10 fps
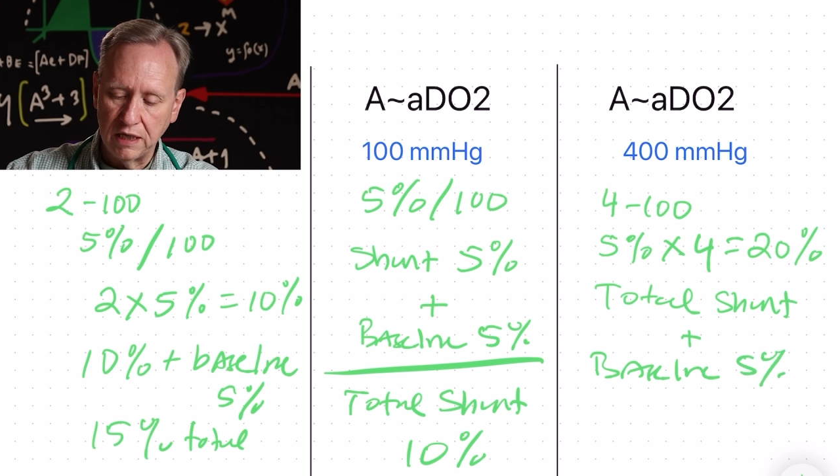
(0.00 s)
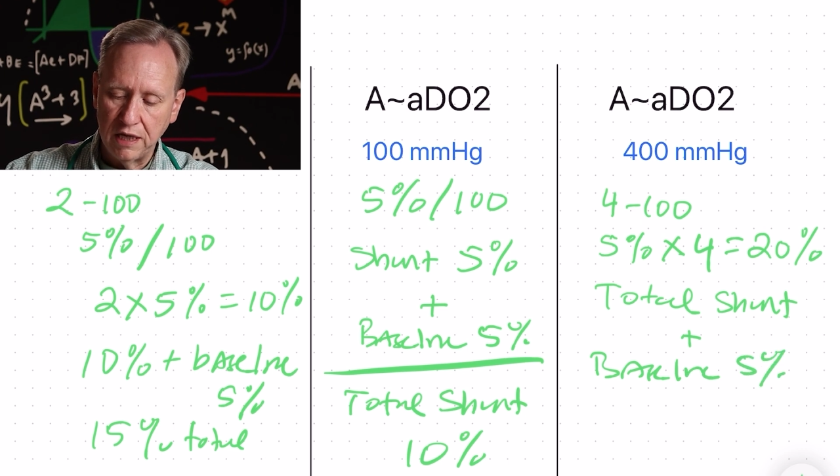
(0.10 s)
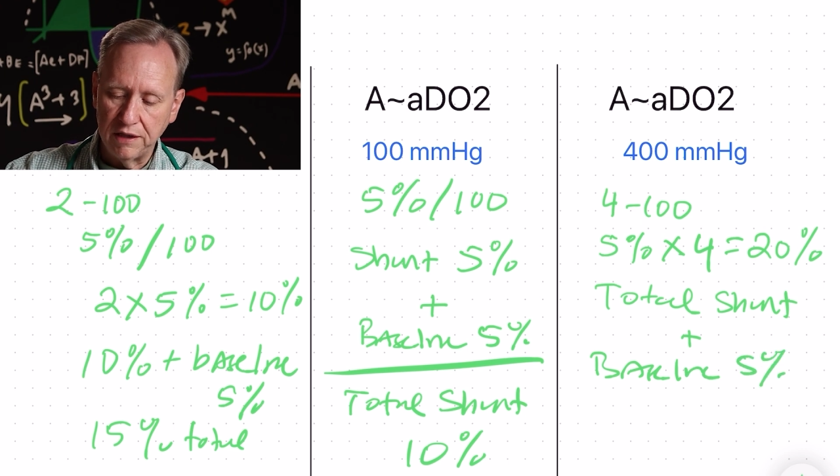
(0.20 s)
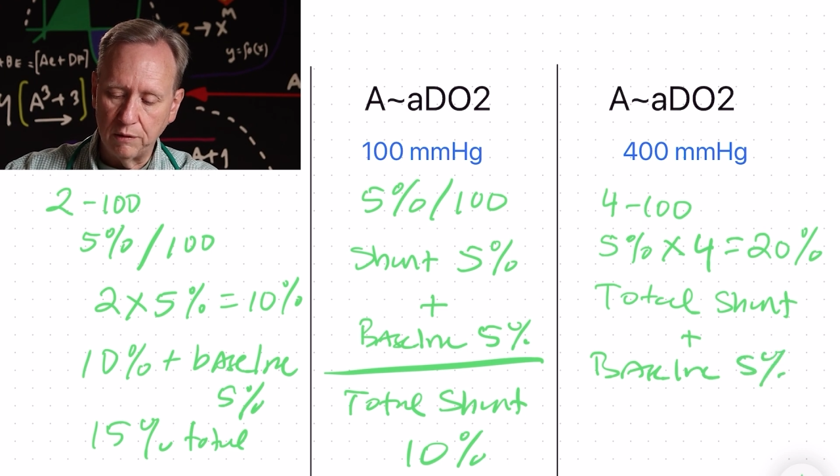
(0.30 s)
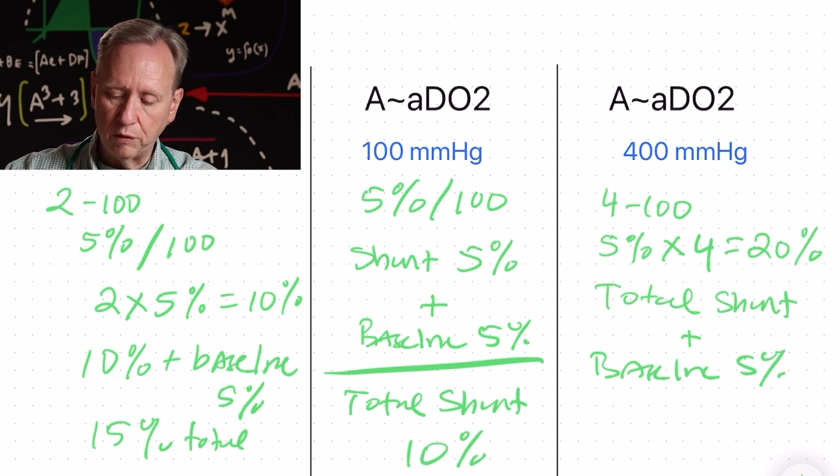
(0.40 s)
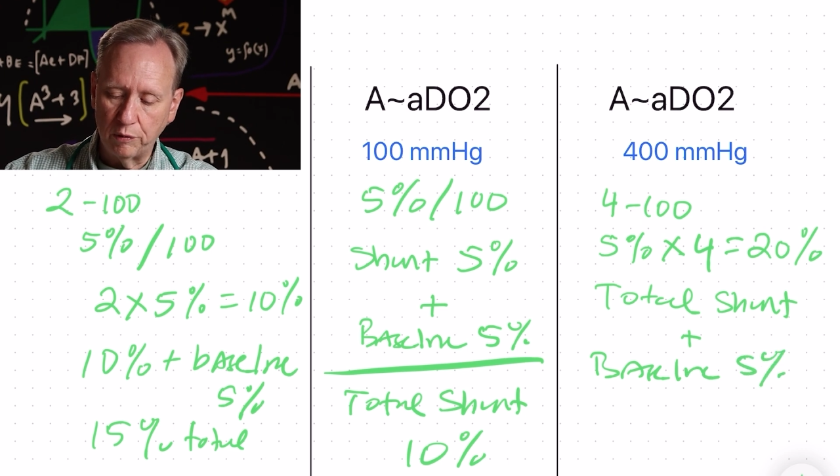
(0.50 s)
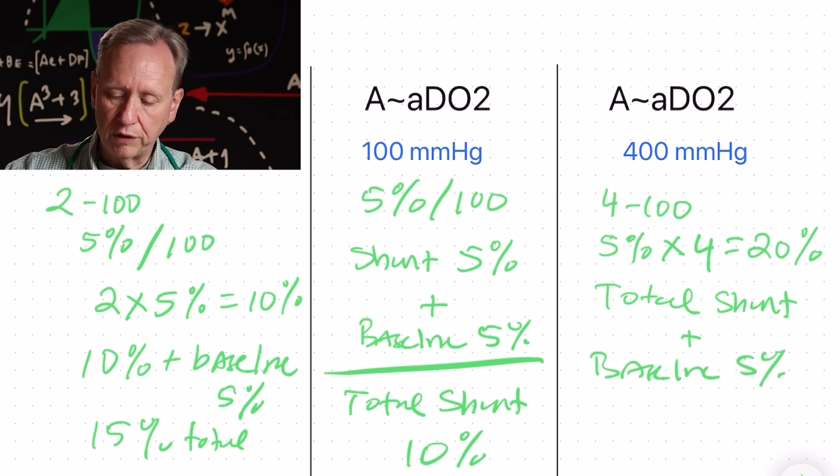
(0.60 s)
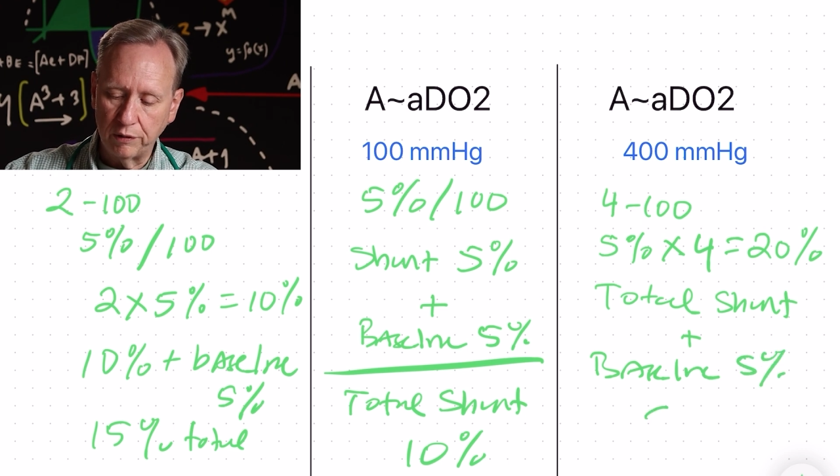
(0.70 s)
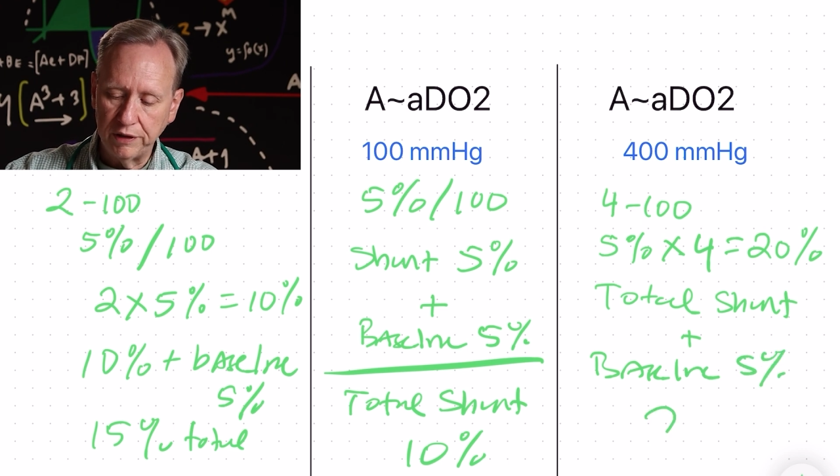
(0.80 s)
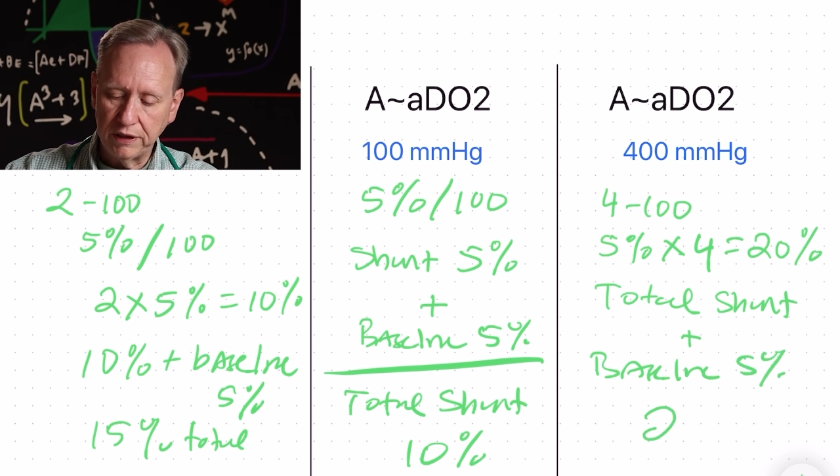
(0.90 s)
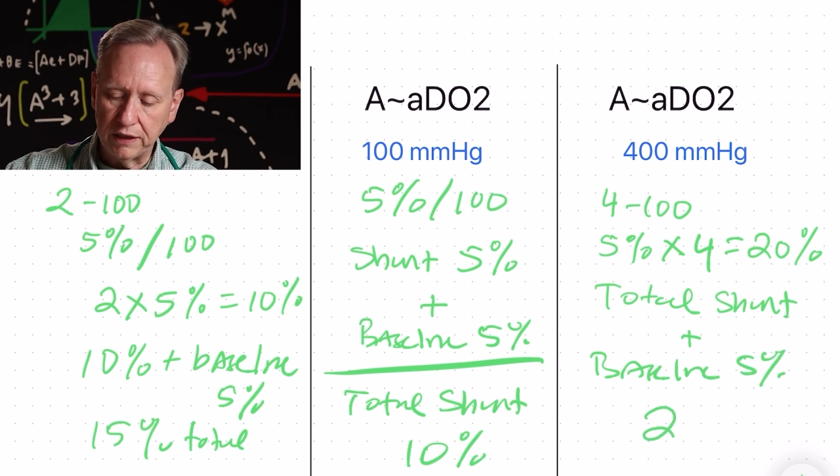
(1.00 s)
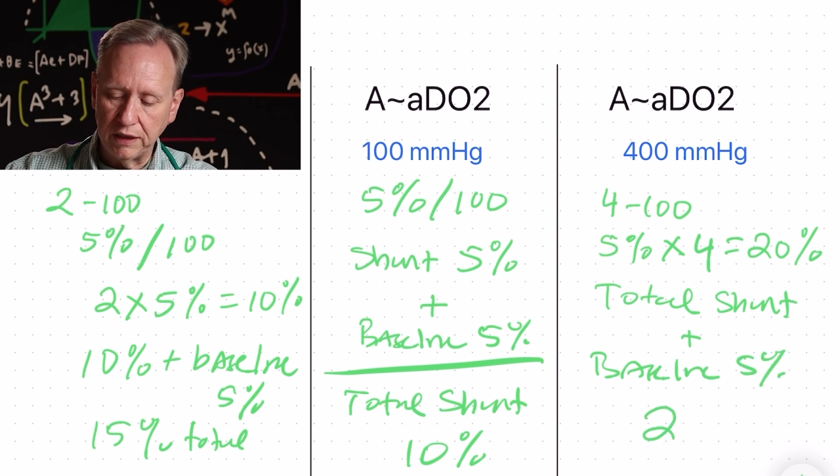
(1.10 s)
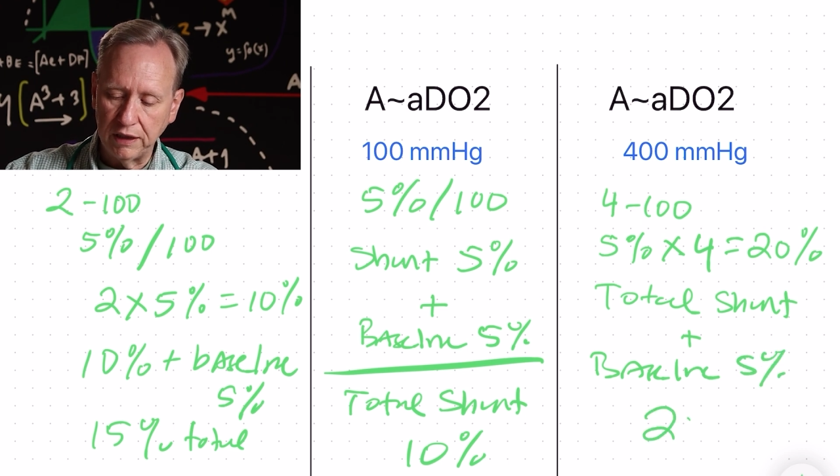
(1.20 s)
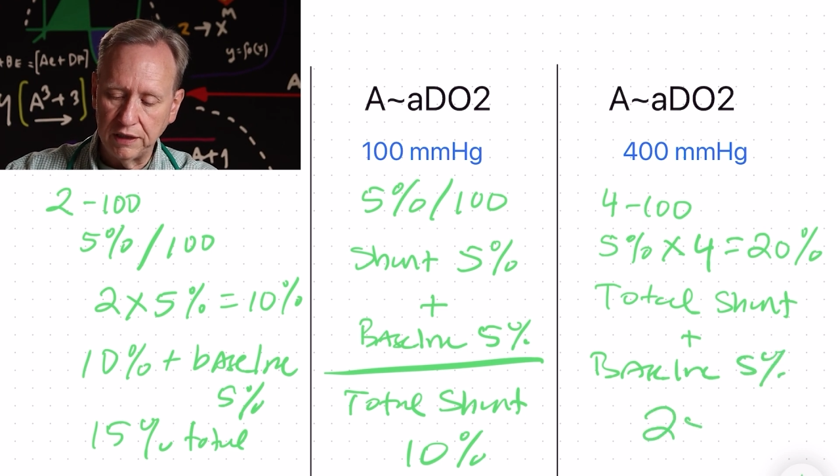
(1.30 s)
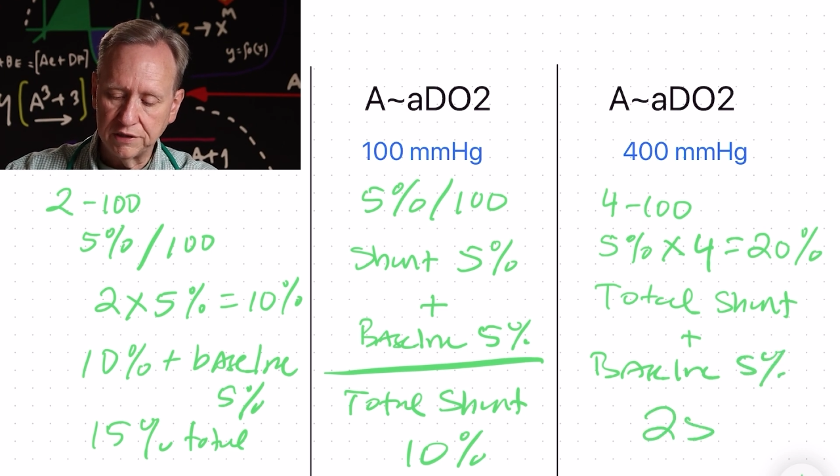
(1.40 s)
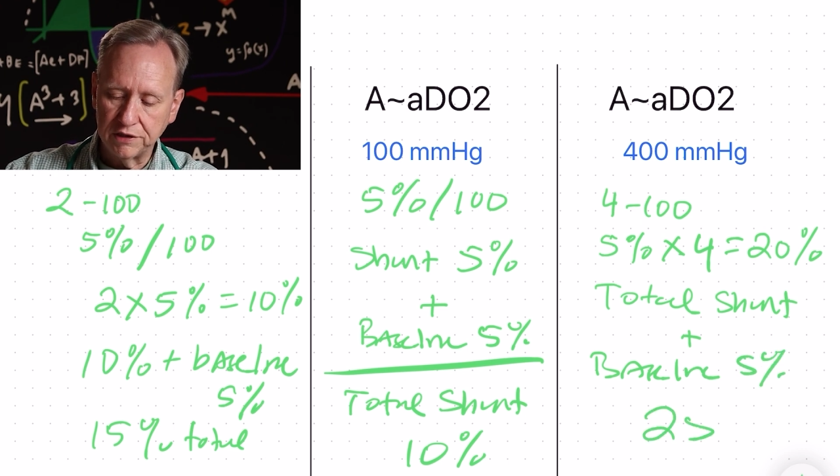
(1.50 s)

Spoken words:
then what we're going to get is a